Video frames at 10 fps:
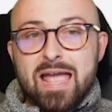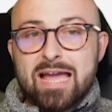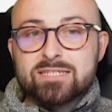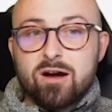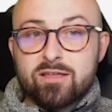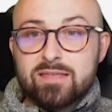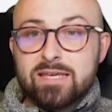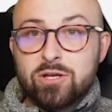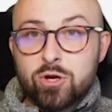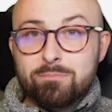And I
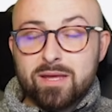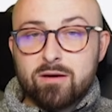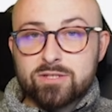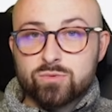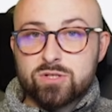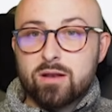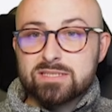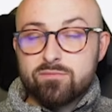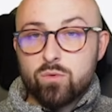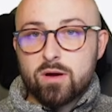think he could be a nice
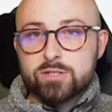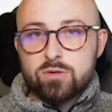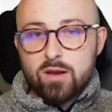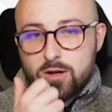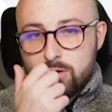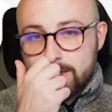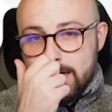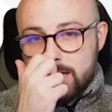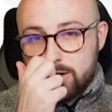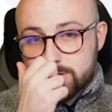alternative, although I do like Conor
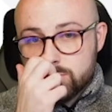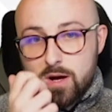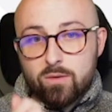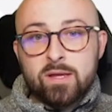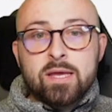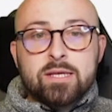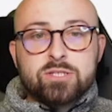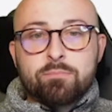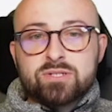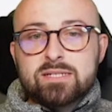Gallagher as well.
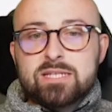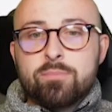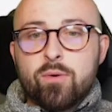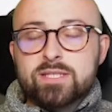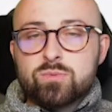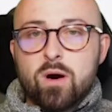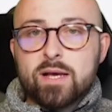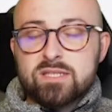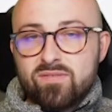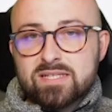So projected
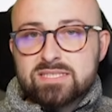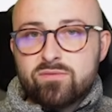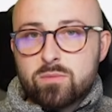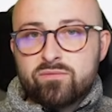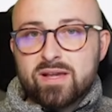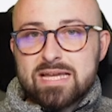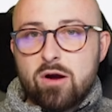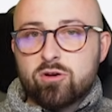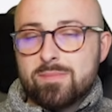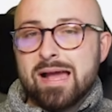points-wise, the Fantasy Football Fix
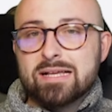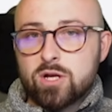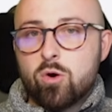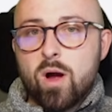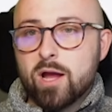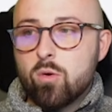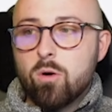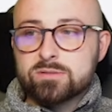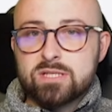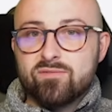algorithm hasn't quite
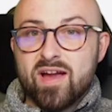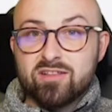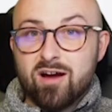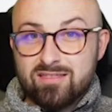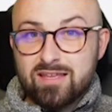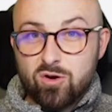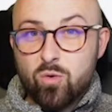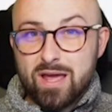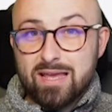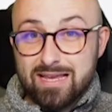caught on to the fact that I think
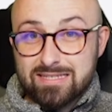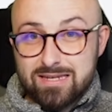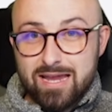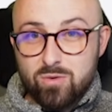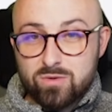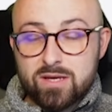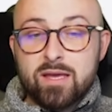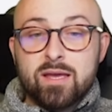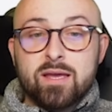Cornet is nailed.